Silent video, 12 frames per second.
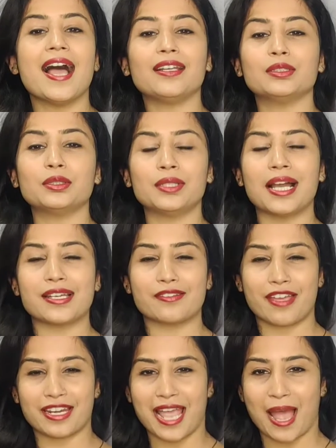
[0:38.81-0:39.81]
Hello and a
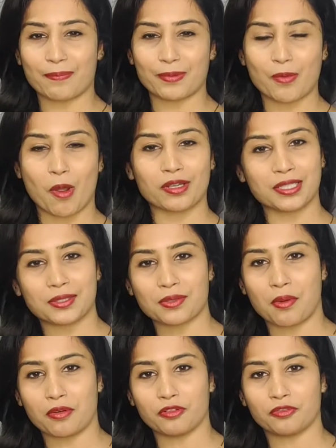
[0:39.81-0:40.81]
very happy morning
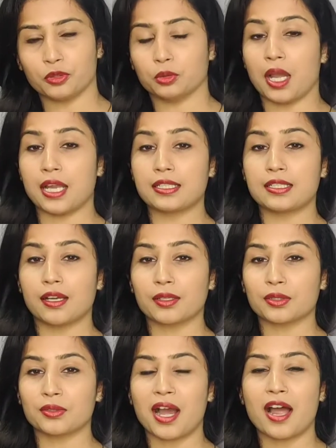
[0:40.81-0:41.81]
to all of you. And
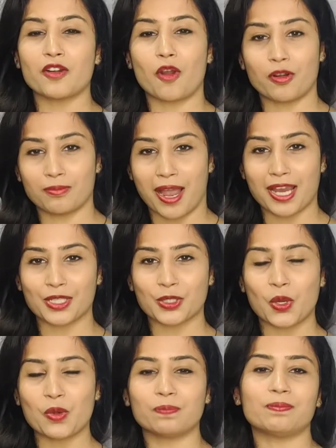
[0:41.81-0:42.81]
here you are on my
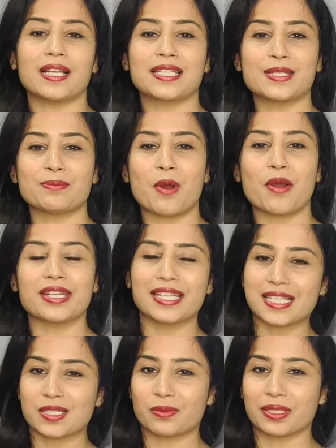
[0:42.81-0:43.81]
show Monday
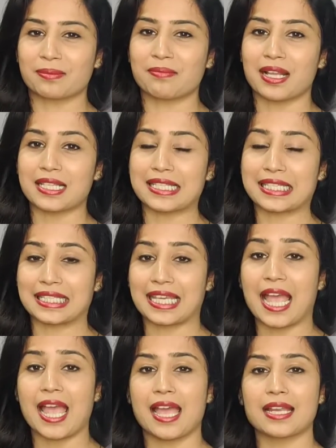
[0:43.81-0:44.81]
Mornings with Mansi
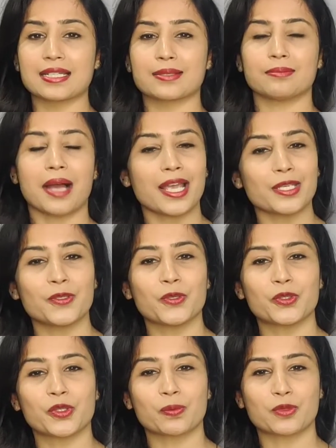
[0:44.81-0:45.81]
and my
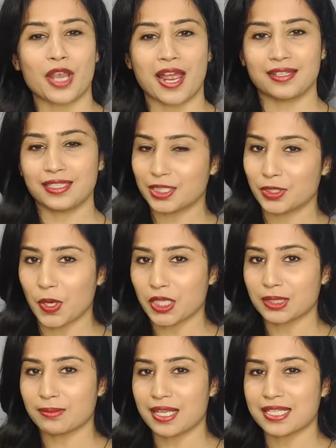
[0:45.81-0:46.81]
YouTube channel
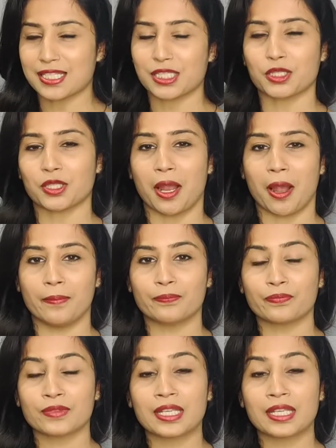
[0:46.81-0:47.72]
Dr. Mansi Shah.